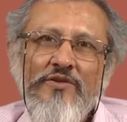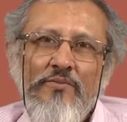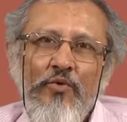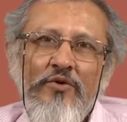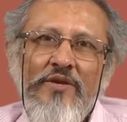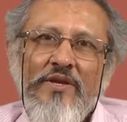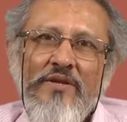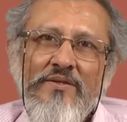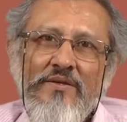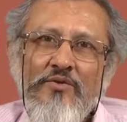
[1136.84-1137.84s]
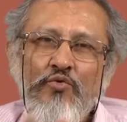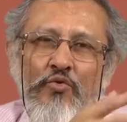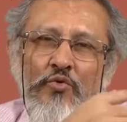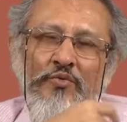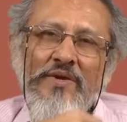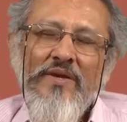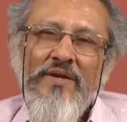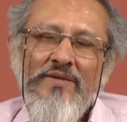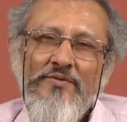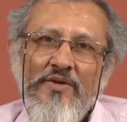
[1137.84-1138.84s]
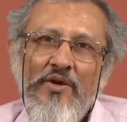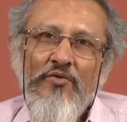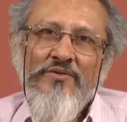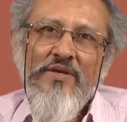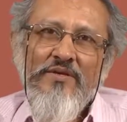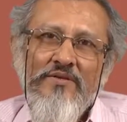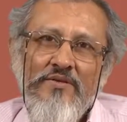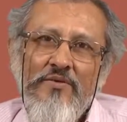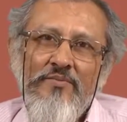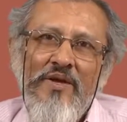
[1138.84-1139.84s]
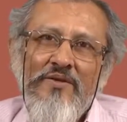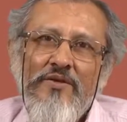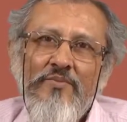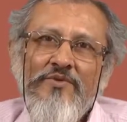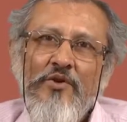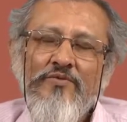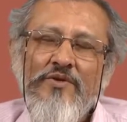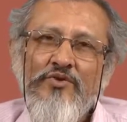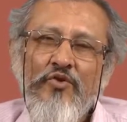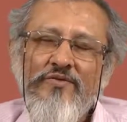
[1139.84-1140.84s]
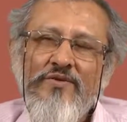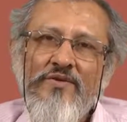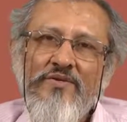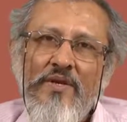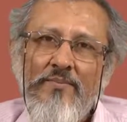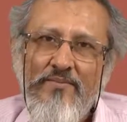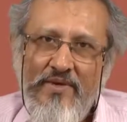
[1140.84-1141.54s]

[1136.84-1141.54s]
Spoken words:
in the morning and then go away and 3 hours later a man comes out and jogs in the same